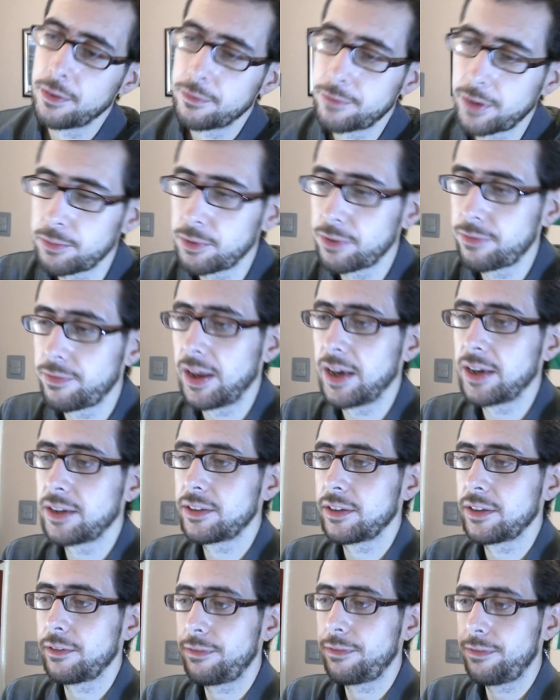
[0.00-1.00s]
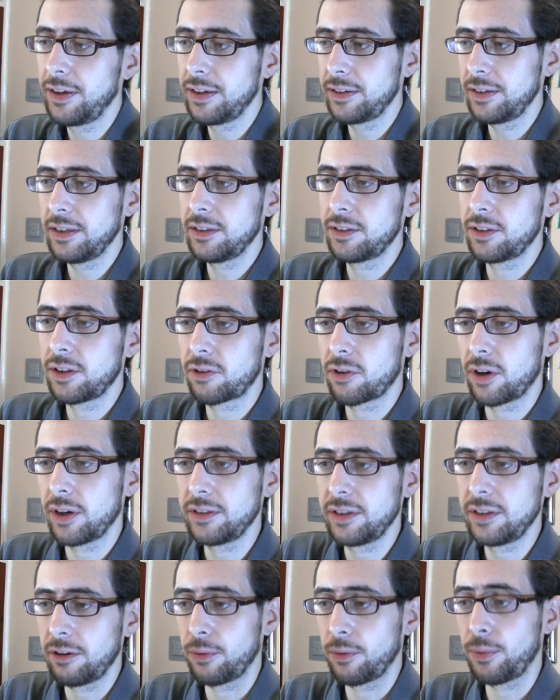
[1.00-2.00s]
Fun with Flags fit into the
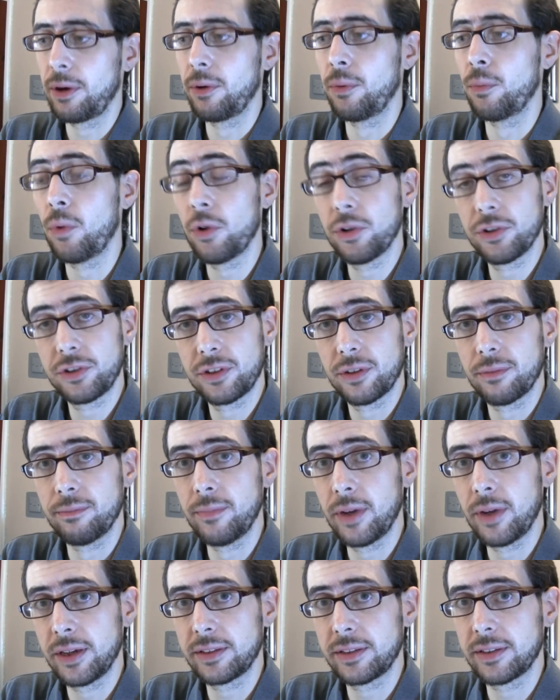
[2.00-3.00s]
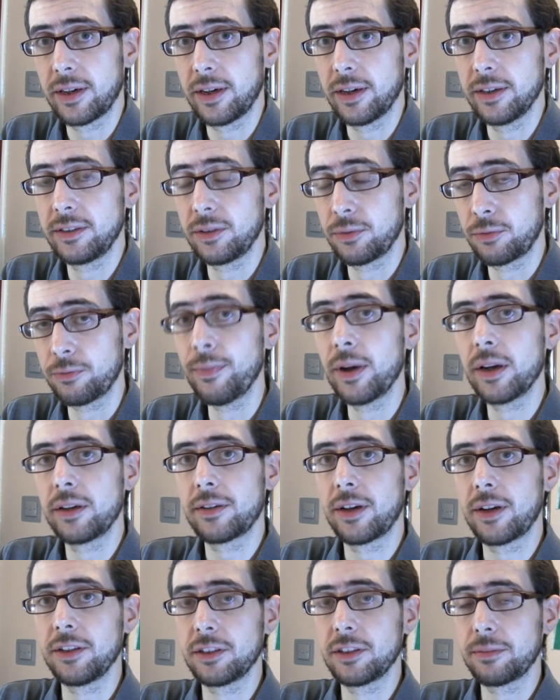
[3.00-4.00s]
criteria where it was monetized. It was
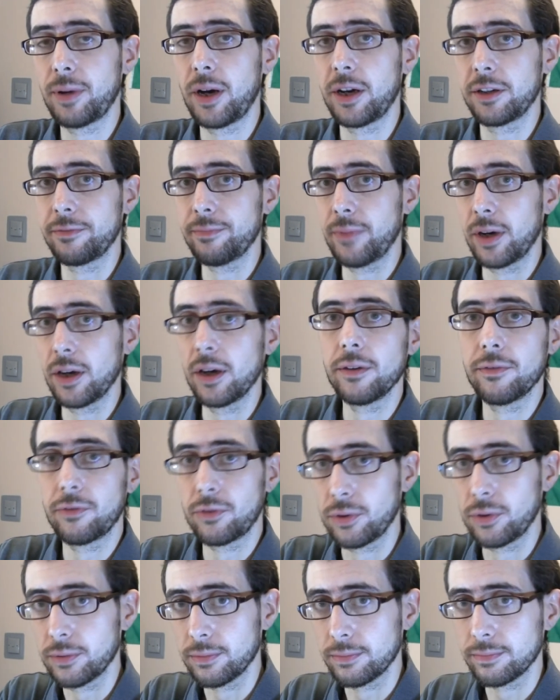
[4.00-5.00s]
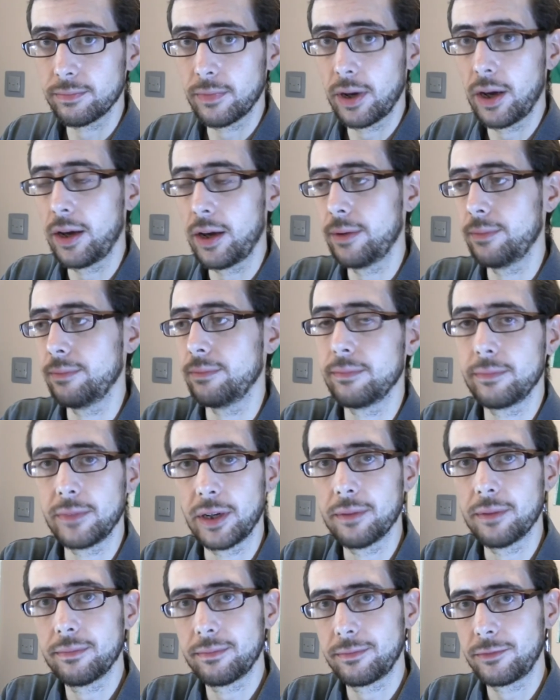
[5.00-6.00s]
monetized as part of my overall, um,
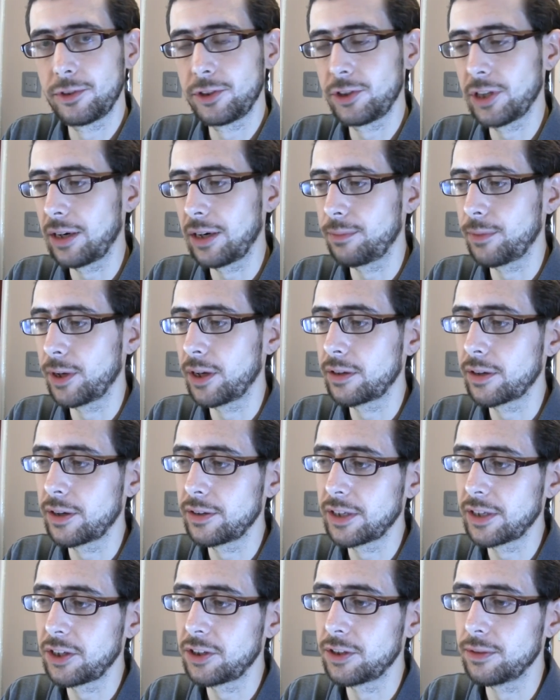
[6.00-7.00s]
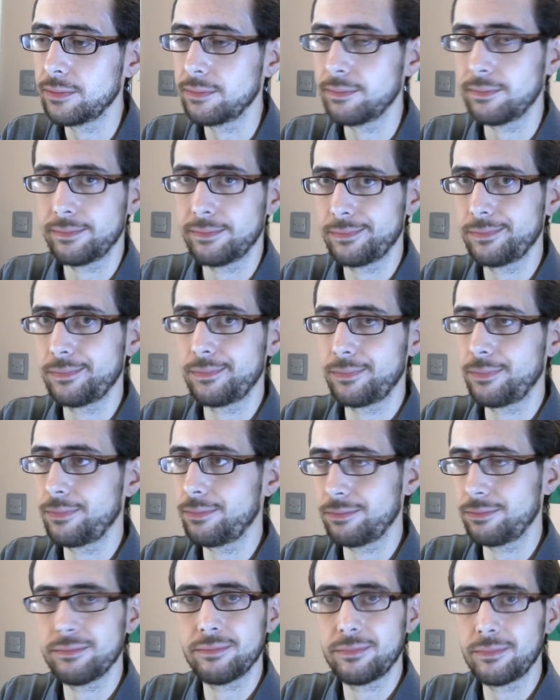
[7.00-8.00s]
you know, channel monetization
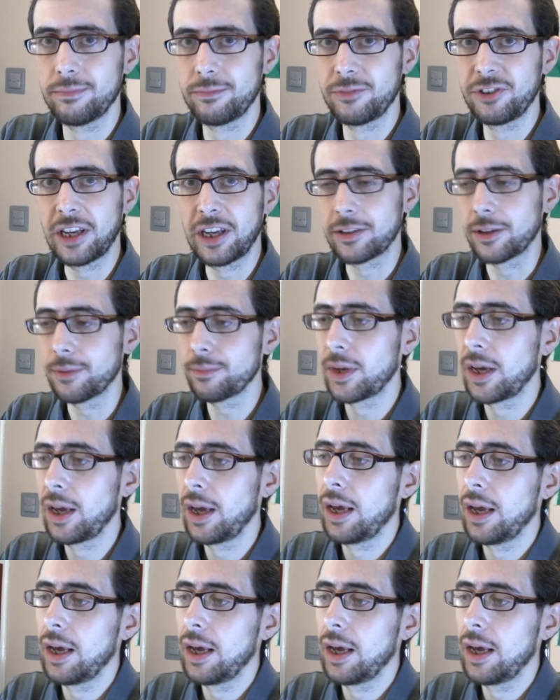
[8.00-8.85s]
setup.